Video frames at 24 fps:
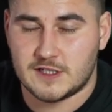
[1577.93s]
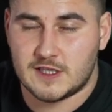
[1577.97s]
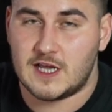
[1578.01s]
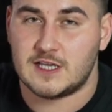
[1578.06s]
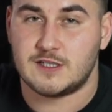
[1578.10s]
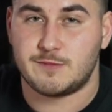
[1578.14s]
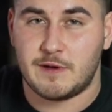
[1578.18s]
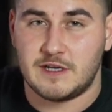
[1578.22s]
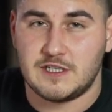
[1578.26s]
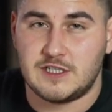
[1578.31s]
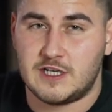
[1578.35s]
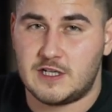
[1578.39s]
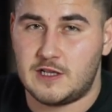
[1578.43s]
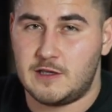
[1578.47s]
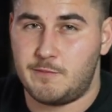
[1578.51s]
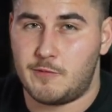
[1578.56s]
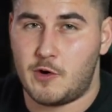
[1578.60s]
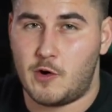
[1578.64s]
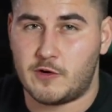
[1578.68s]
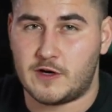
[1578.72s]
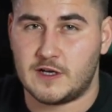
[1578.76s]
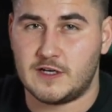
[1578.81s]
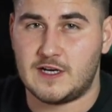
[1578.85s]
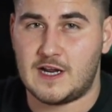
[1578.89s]
And that's basically
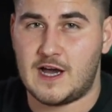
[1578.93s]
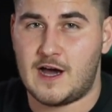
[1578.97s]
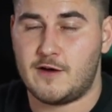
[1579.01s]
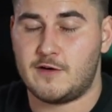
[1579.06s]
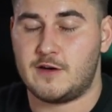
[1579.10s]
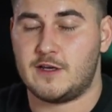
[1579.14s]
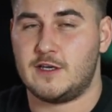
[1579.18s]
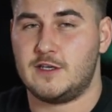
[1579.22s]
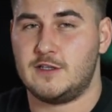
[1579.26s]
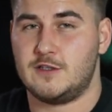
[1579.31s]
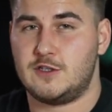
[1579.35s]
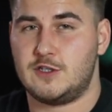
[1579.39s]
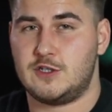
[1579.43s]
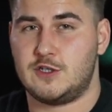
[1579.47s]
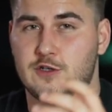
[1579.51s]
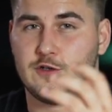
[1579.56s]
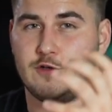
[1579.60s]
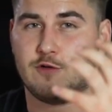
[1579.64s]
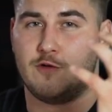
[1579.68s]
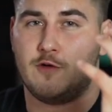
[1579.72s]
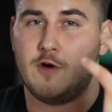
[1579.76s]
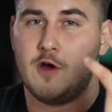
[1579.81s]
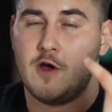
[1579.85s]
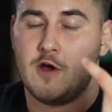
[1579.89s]
broken down
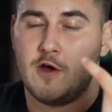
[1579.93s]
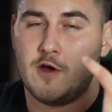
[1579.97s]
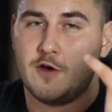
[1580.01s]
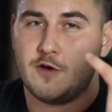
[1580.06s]
into,